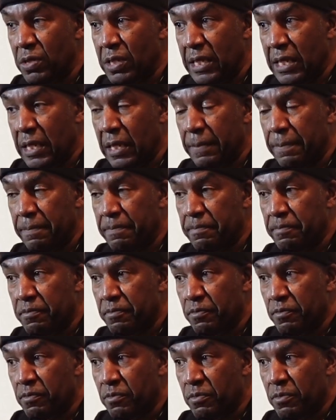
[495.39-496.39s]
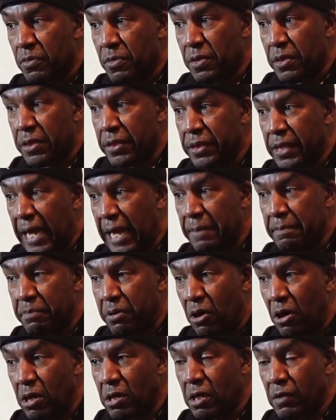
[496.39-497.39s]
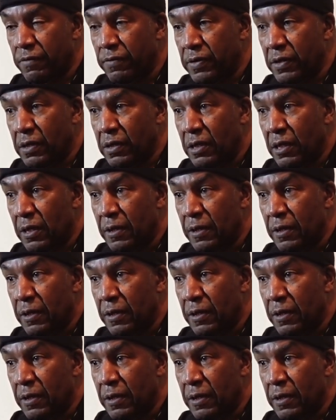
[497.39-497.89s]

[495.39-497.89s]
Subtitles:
them that part of it,